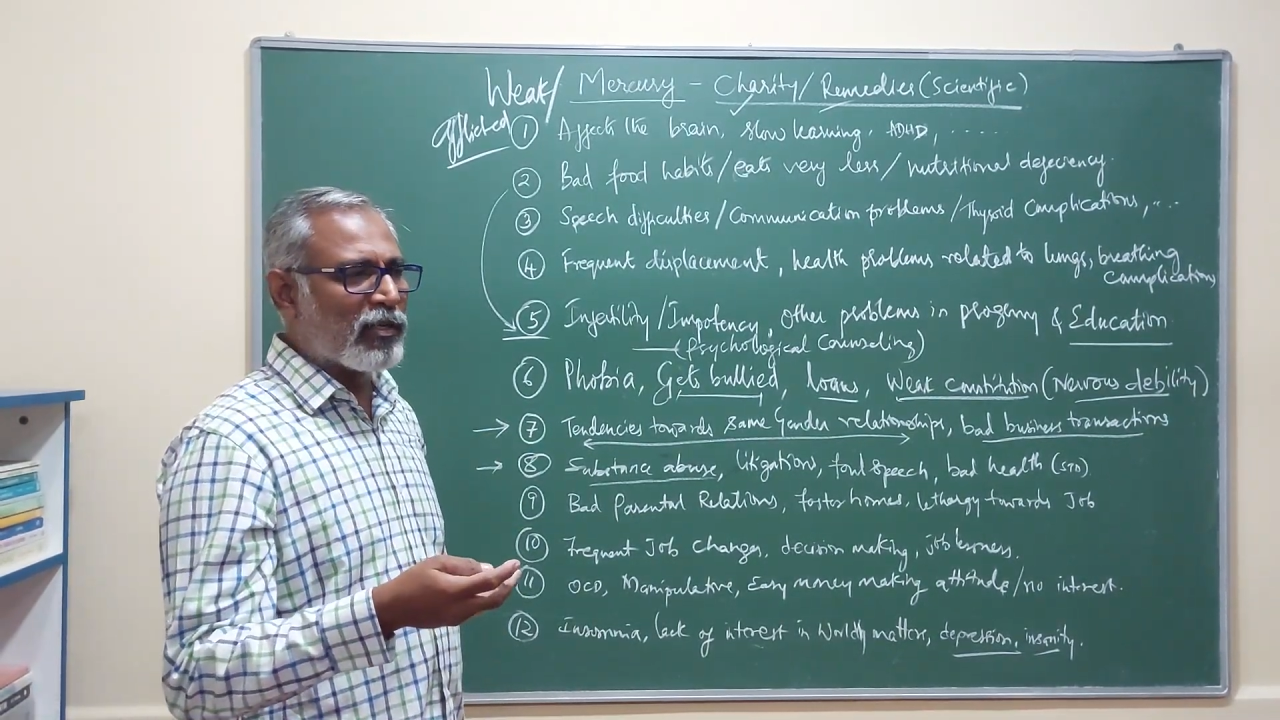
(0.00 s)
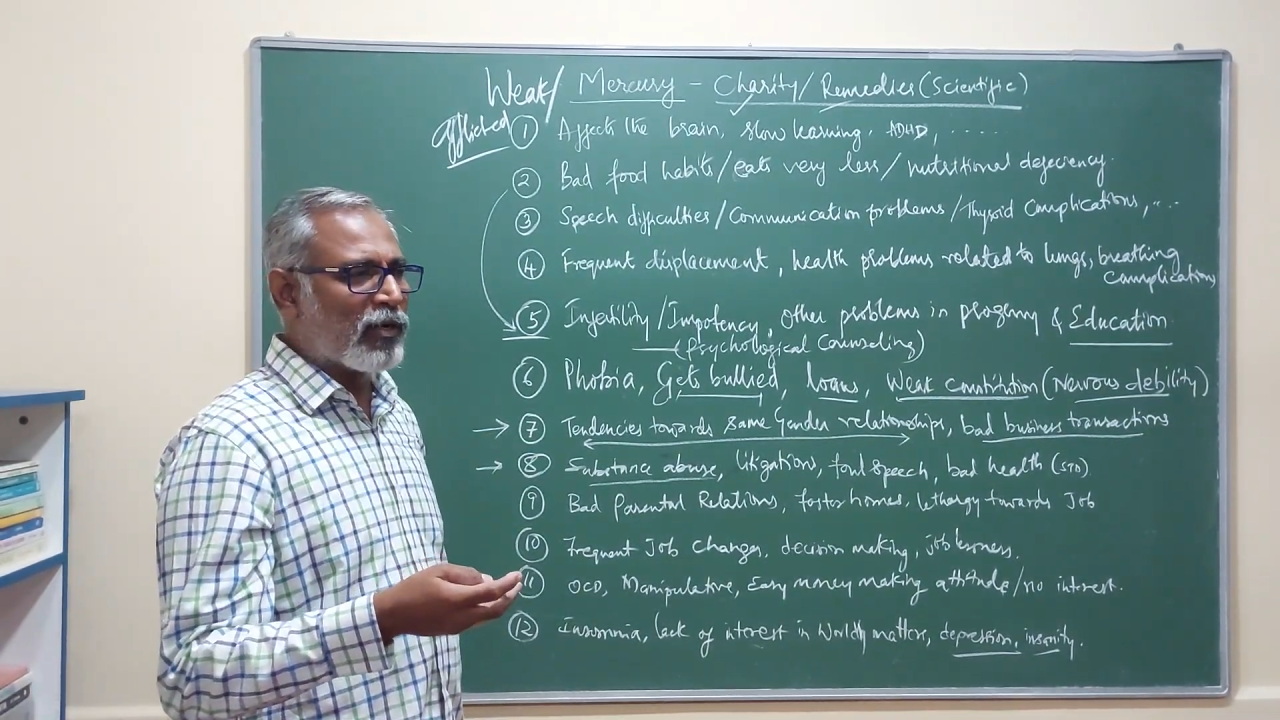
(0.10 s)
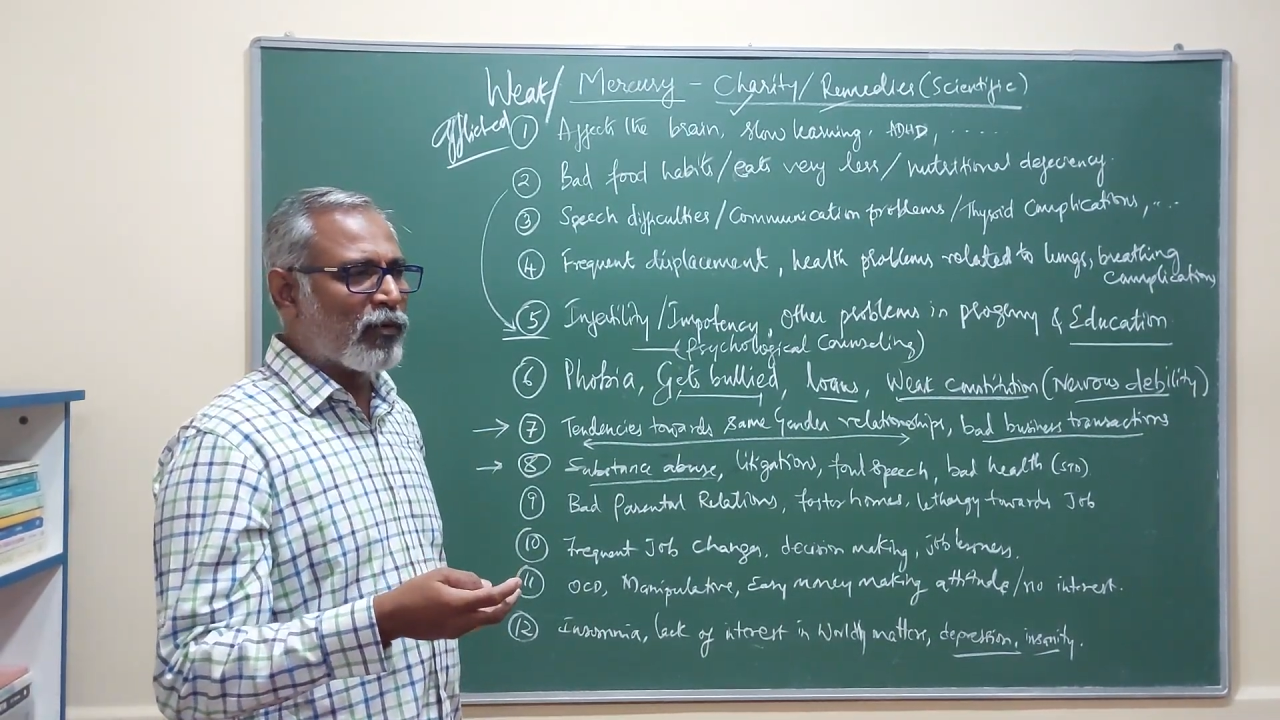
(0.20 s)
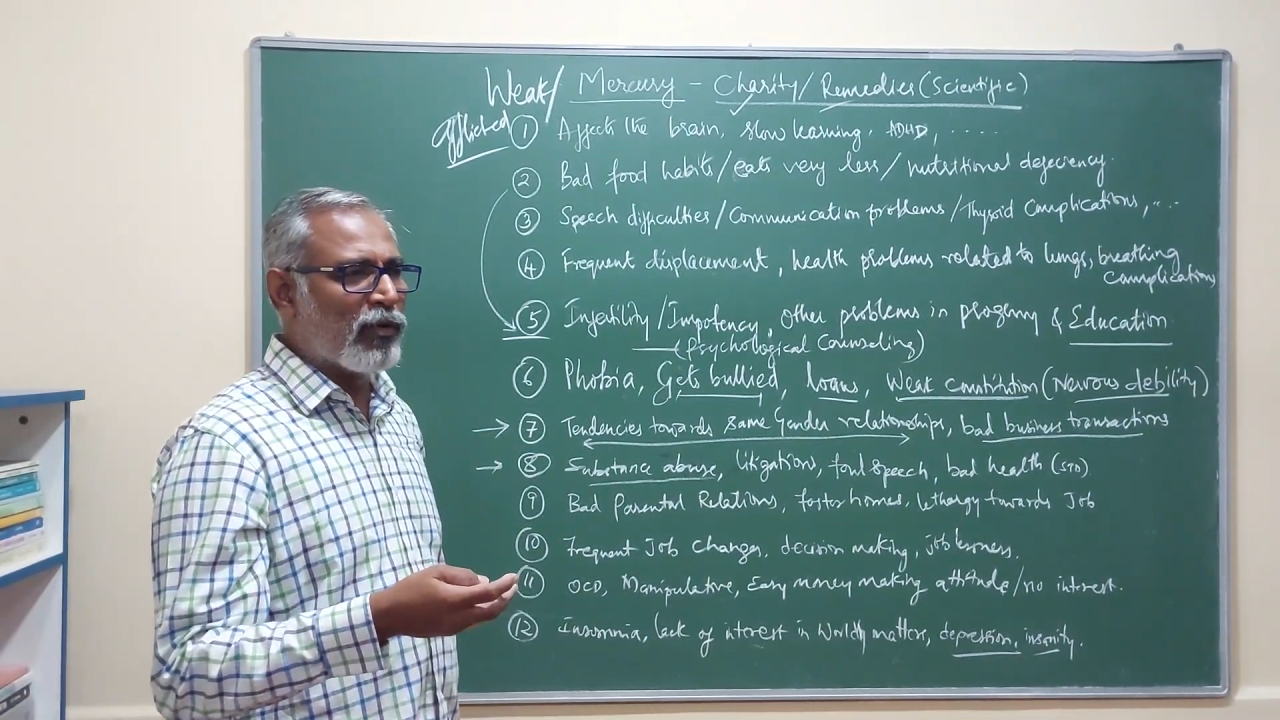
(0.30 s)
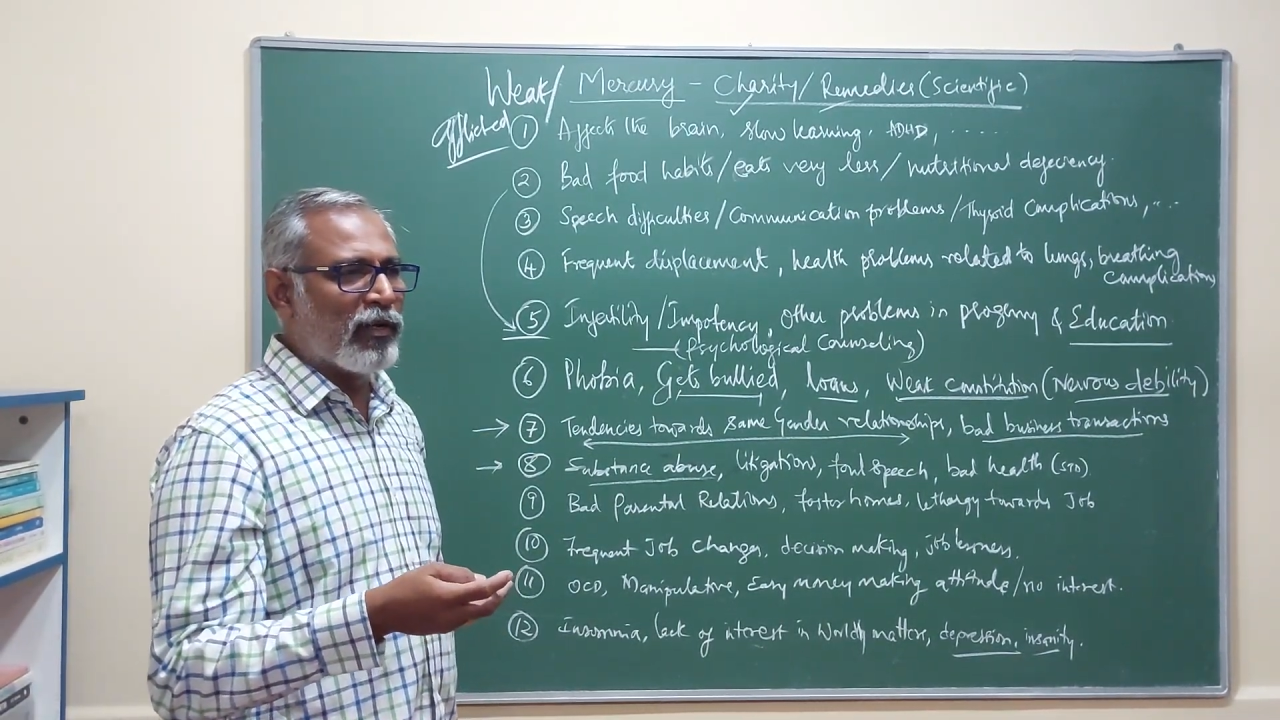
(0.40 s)

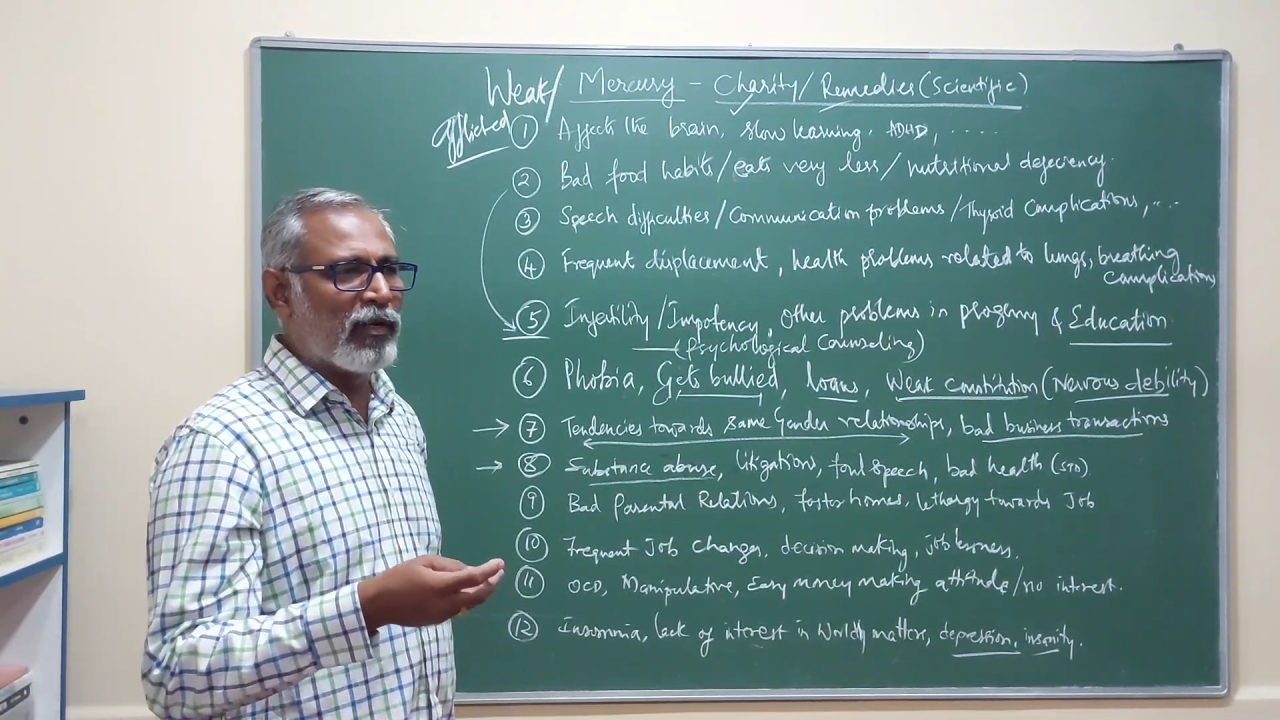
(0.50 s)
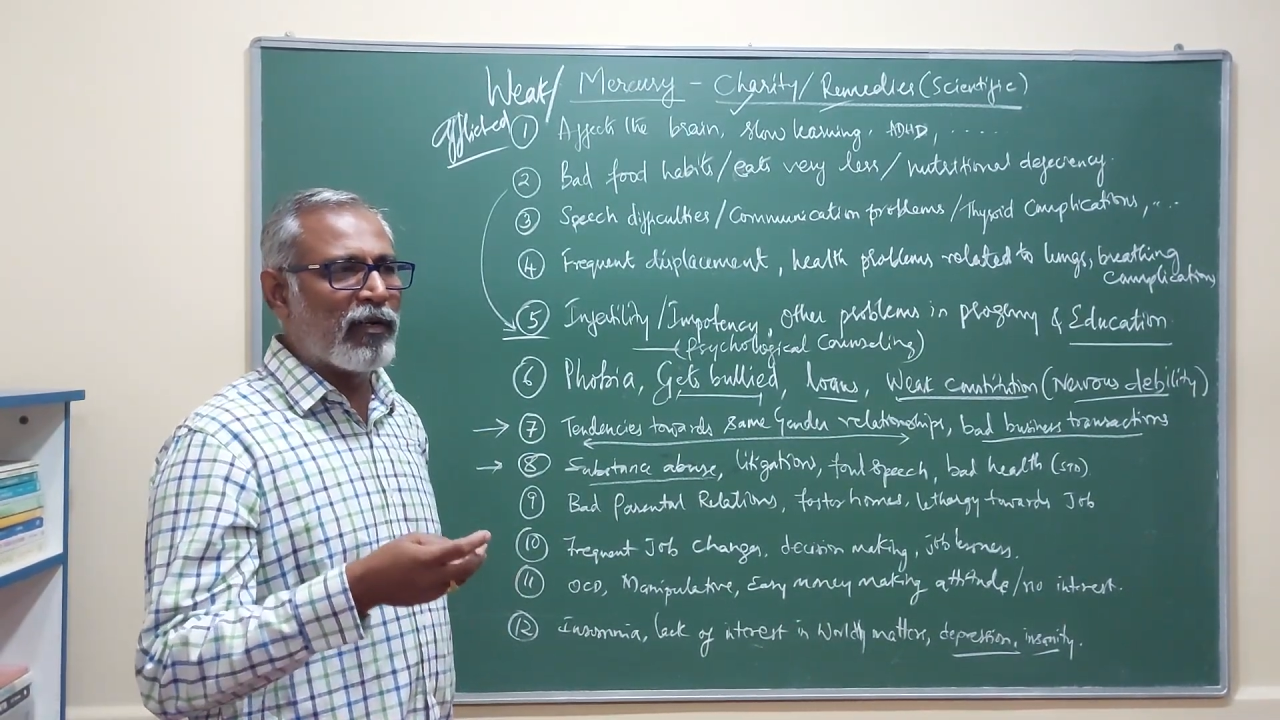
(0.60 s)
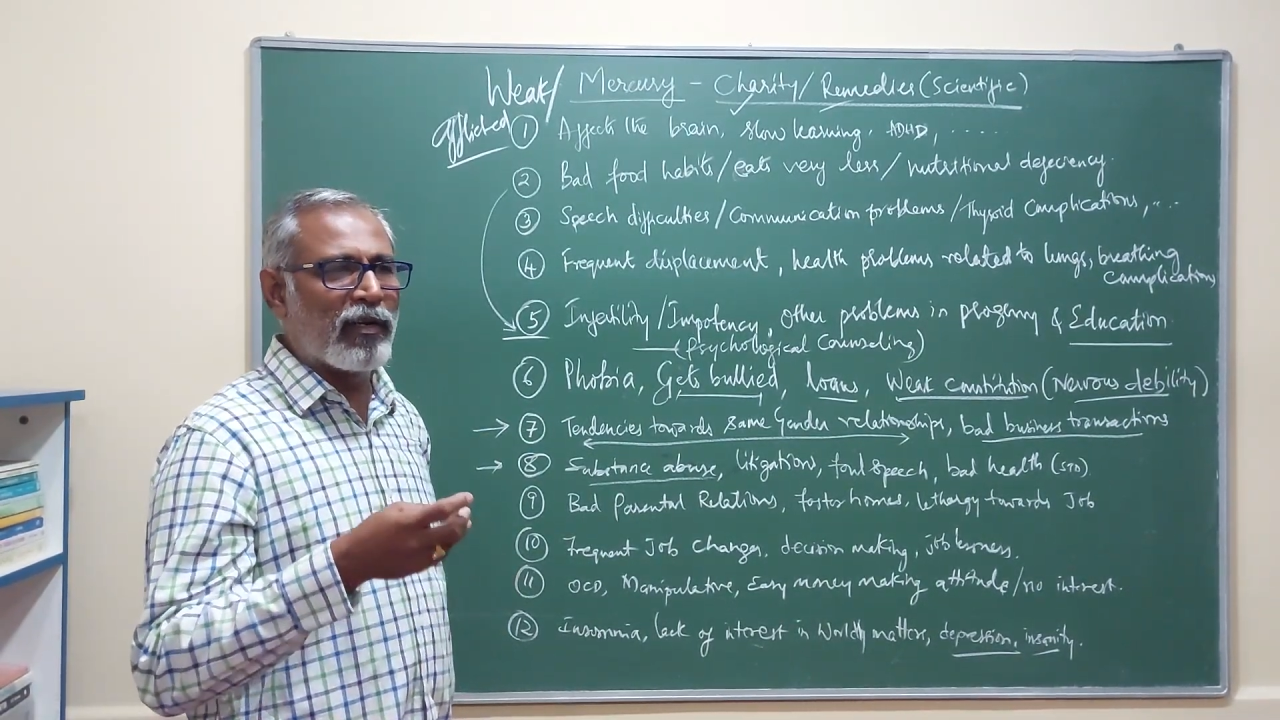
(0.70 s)
that only